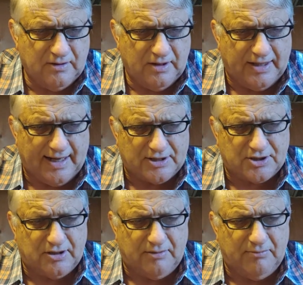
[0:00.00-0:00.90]
it
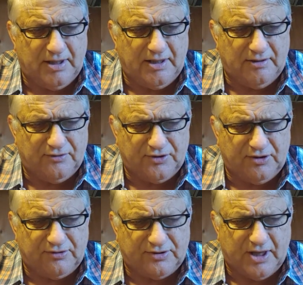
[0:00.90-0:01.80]
actually means
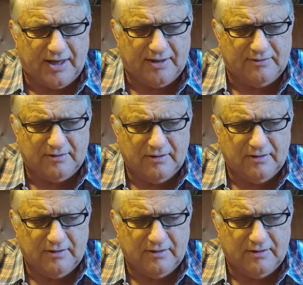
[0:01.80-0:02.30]
is that